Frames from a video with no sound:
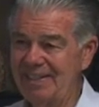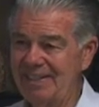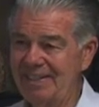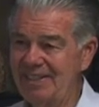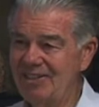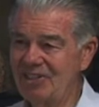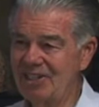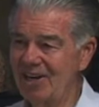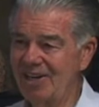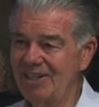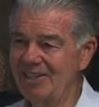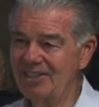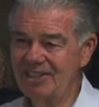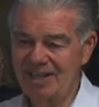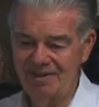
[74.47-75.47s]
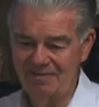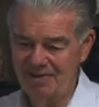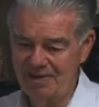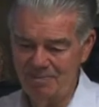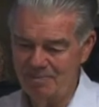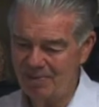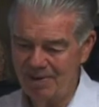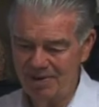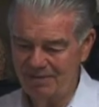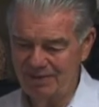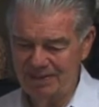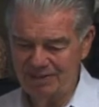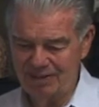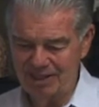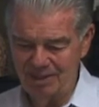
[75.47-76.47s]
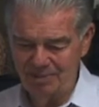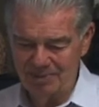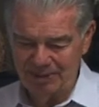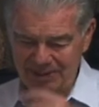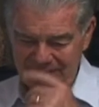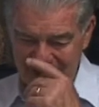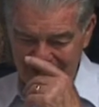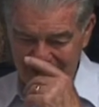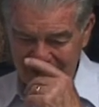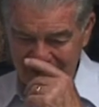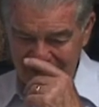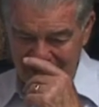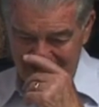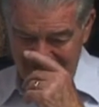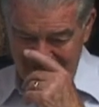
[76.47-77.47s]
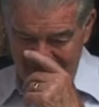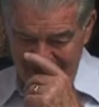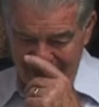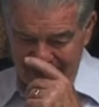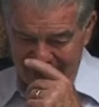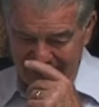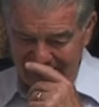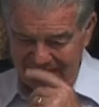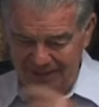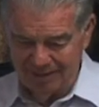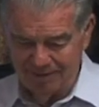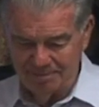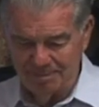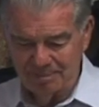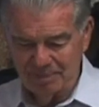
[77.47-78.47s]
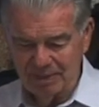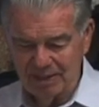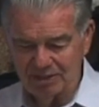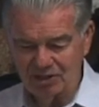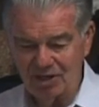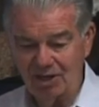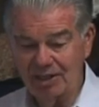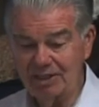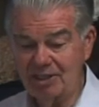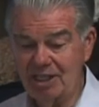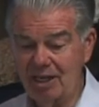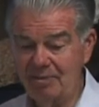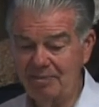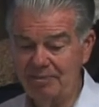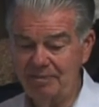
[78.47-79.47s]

These starlings have marvelous abilities. Um, starlings have,